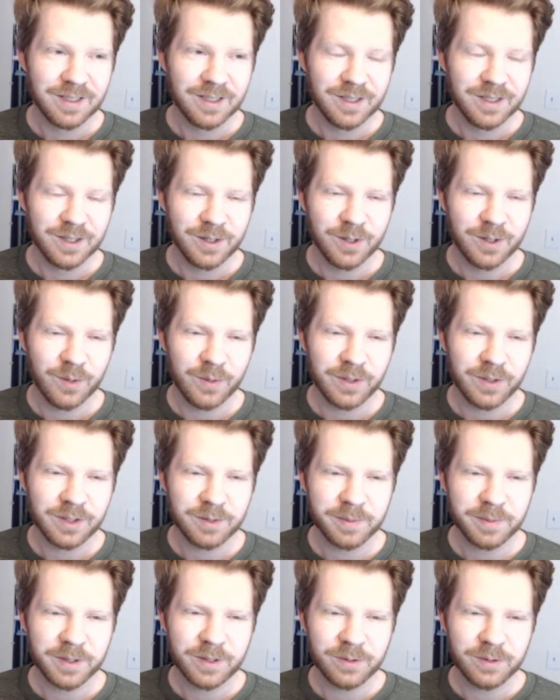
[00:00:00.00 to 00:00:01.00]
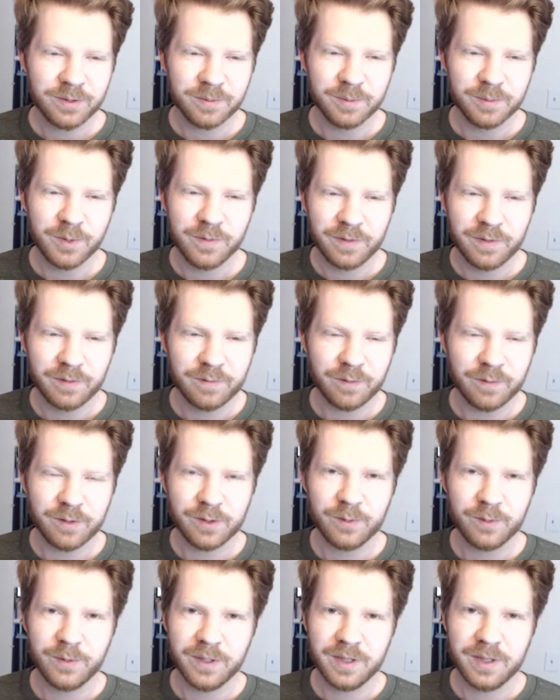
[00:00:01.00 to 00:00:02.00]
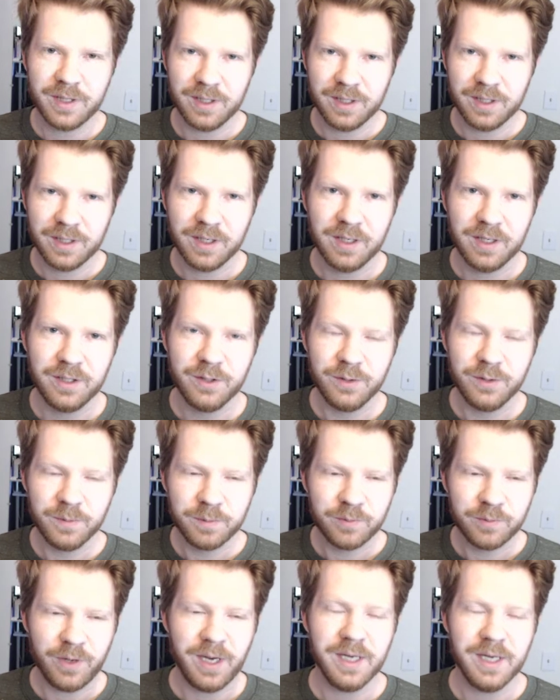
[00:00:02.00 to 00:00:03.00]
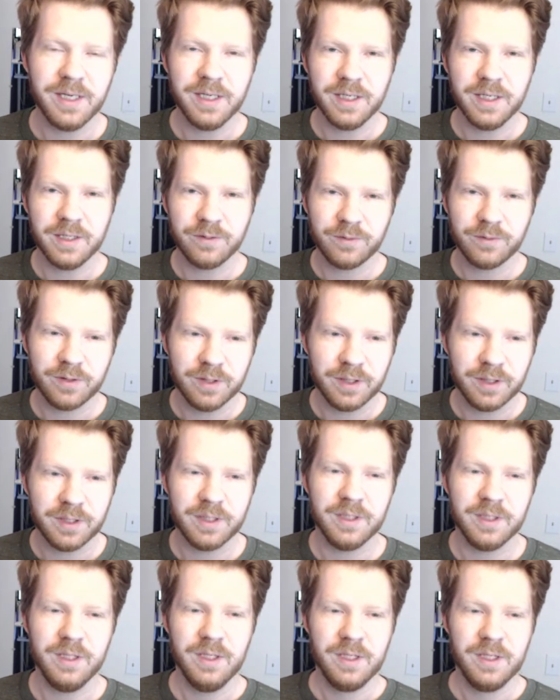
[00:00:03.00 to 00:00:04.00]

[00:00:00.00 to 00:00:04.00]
going to be cool moving forward with a new branding, really.